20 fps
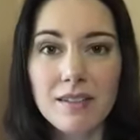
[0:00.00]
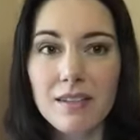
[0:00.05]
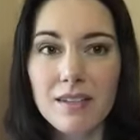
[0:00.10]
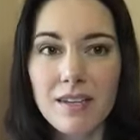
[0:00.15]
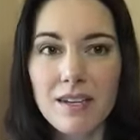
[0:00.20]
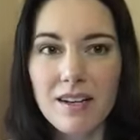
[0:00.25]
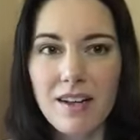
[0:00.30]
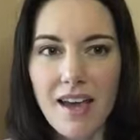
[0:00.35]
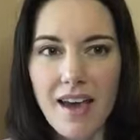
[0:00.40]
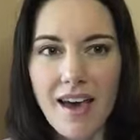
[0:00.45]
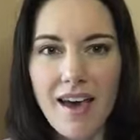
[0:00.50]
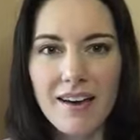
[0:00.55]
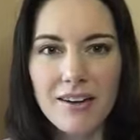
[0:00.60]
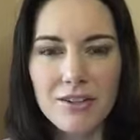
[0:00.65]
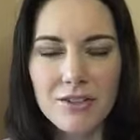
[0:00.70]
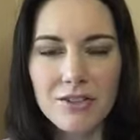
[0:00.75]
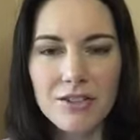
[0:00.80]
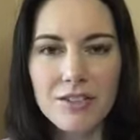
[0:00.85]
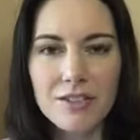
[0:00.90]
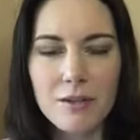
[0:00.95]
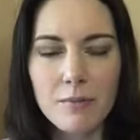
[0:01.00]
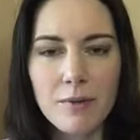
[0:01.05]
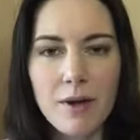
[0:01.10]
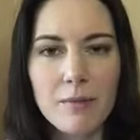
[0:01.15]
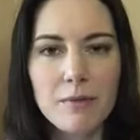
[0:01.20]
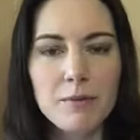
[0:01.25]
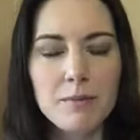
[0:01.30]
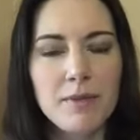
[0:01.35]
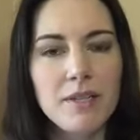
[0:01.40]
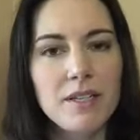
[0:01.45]
can actually sometimes
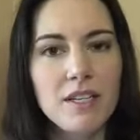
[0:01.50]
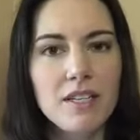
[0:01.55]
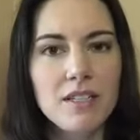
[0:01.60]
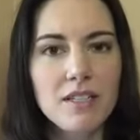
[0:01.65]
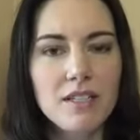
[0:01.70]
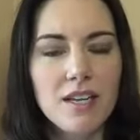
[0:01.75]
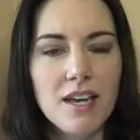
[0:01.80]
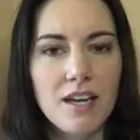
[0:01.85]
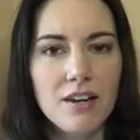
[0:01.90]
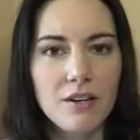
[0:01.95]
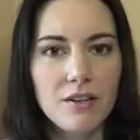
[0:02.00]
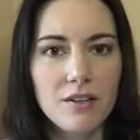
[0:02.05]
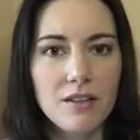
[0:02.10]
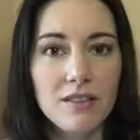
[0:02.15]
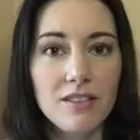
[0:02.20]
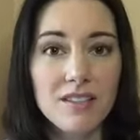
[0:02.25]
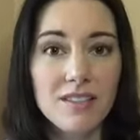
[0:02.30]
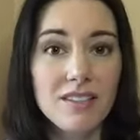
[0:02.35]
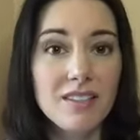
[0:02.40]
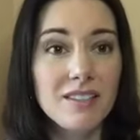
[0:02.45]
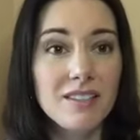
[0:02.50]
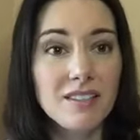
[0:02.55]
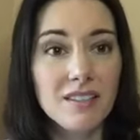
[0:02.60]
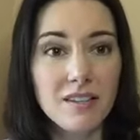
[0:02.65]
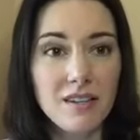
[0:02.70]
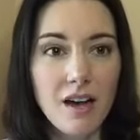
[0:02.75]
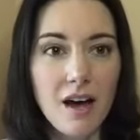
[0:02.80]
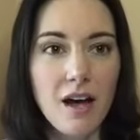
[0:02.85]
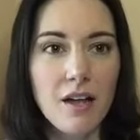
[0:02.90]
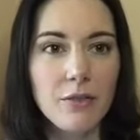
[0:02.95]
be an indicator that this is
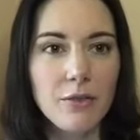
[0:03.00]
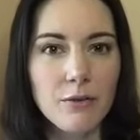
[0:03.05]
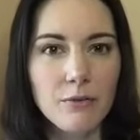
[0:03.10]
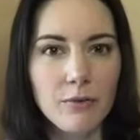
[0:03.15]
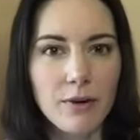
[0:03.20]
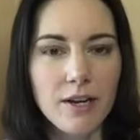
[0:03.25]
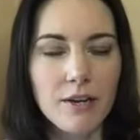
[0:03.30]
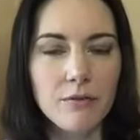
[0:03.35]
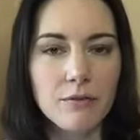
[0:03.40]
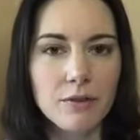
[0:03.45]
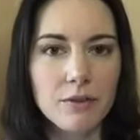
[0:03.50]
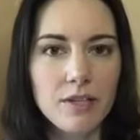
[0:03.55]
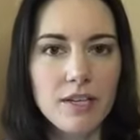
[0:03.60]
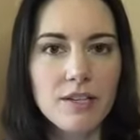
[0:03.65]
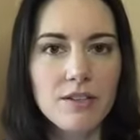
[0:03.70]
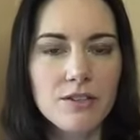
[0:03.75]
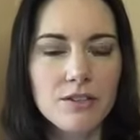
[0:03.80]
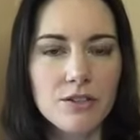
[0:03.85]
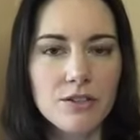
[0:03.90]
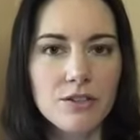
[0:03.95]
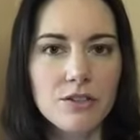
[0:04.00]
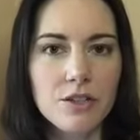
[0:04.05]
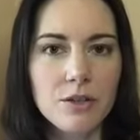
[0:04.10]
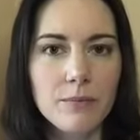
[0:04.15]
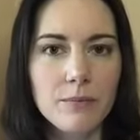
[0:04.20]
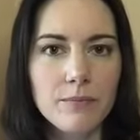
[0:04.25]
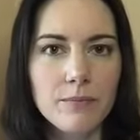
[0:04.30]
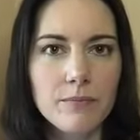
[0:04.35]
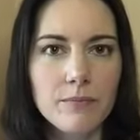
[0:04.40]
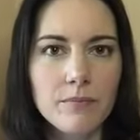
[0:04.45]
not the right relationship.
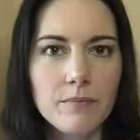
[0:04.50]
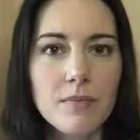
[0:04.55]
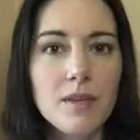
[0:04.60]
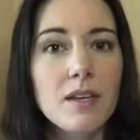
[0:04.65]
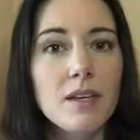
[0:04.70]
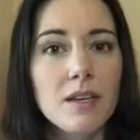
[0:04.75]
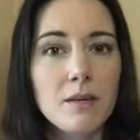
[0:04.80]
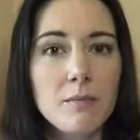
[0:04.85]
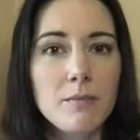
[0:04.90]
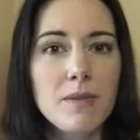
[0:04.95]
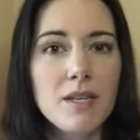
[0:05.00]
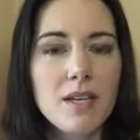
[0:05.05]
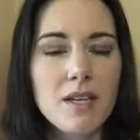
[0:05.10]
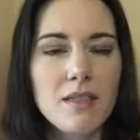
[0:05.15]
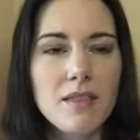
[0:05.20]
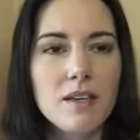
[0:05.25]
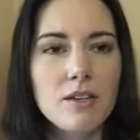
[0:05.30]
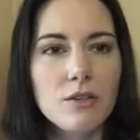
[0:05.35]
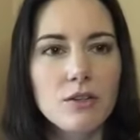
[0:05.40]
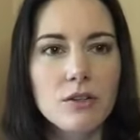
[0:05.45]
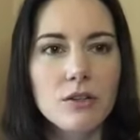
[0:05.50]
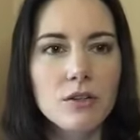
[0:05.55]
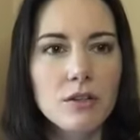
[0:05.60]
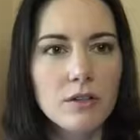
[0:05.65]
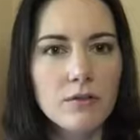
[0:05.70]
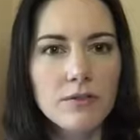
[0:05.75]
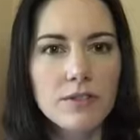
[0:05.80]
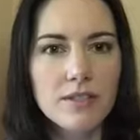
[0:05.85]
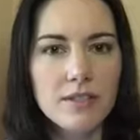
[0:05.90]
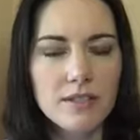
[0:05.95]
It can mean that your
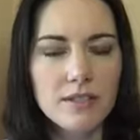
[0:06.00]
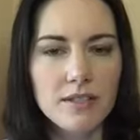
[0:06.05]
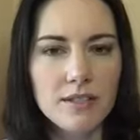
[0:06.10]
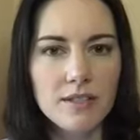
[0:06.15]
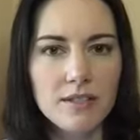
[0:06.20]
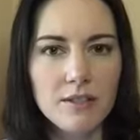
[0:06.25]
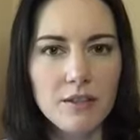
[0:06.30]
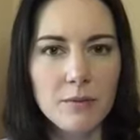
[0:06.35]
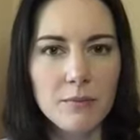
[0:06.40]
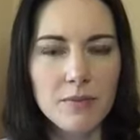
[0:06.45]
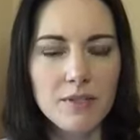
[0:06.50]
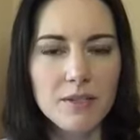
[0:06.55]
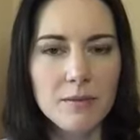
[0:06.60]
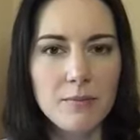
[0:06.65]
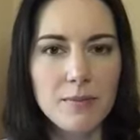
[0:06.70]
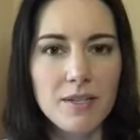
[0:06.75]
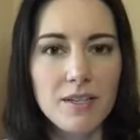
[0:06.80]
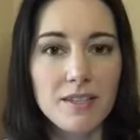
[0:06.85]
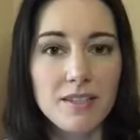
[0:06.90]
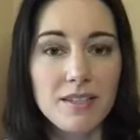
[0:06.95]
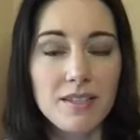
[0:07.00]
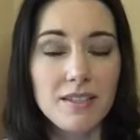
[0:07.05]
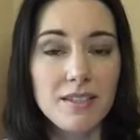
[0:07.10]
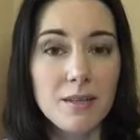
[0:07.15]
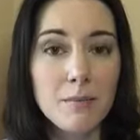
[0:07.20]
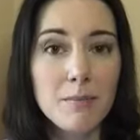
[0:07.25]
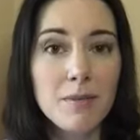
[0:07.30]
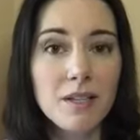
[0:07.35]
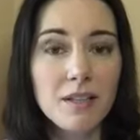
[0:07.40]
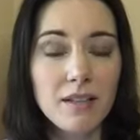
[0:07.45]
nervous system is being
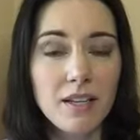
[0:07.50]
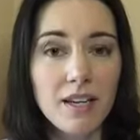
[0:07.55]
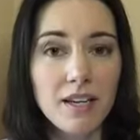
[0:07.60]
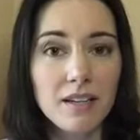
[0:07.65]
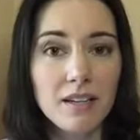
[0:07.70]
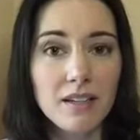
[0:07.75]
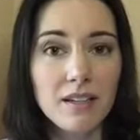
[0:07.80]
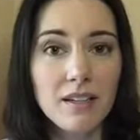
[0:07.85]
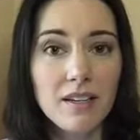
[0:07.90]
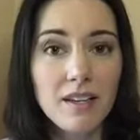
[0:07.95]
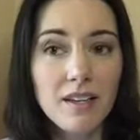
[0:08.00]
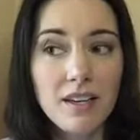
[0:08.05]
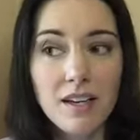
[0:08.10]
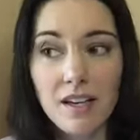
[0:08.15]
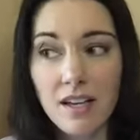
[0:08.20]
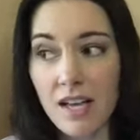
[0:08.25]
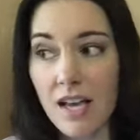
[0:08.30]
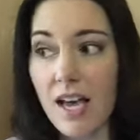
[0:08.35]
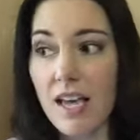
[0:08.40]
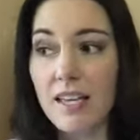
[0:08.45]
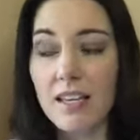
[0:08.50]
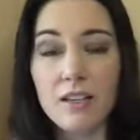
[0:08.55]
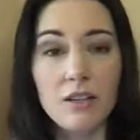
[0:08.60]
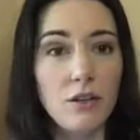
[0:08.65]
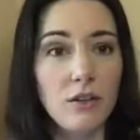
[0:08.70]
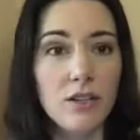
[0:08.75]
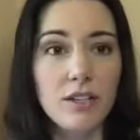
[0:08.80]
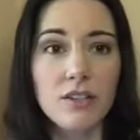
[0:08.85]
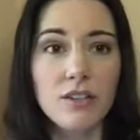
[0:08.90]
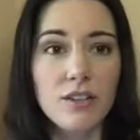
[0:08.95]
stimulated, you know,
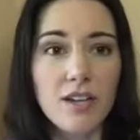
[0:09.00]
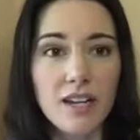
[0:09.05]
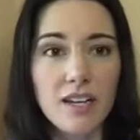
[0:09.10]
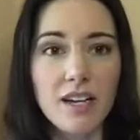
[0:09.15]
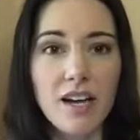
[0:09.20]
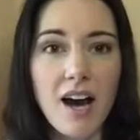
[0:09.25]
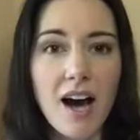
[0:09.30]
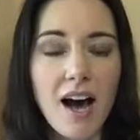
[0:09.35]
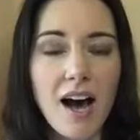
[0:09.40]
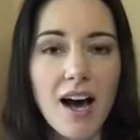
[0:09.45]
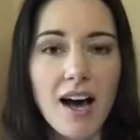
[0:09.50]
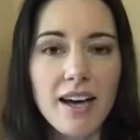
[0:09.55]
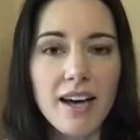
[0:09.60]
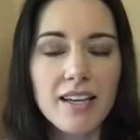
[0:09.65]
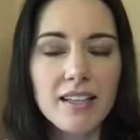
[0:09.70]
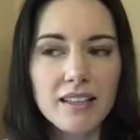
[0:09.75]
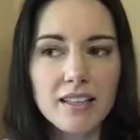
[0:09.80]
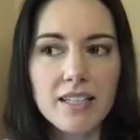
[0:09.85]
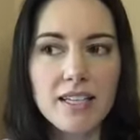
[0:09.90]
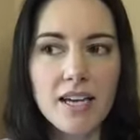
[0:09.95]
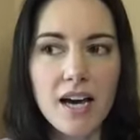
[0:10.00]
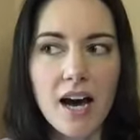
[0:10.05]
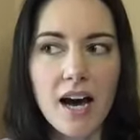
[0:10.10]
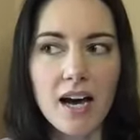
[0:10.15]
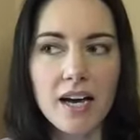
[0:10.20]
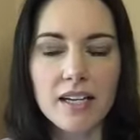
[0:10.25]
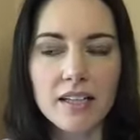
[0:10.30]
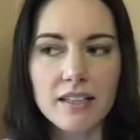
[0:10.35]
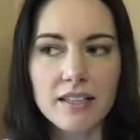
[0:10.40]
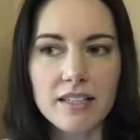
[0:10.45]
like you're getting highly,
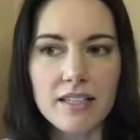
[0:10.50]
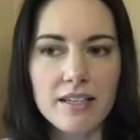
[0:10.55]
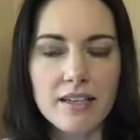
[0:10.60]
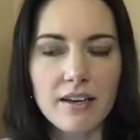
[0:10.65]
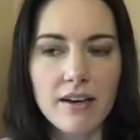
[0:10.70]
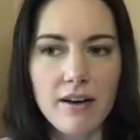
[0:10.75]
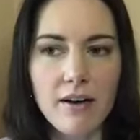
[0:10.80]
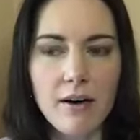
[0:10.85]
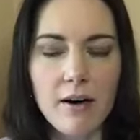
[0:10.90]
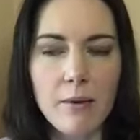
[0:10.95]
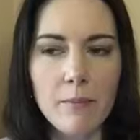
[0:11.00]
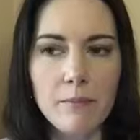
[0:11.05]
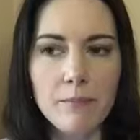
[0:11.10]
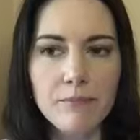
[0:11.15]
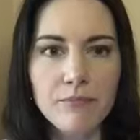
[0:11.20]
highly um,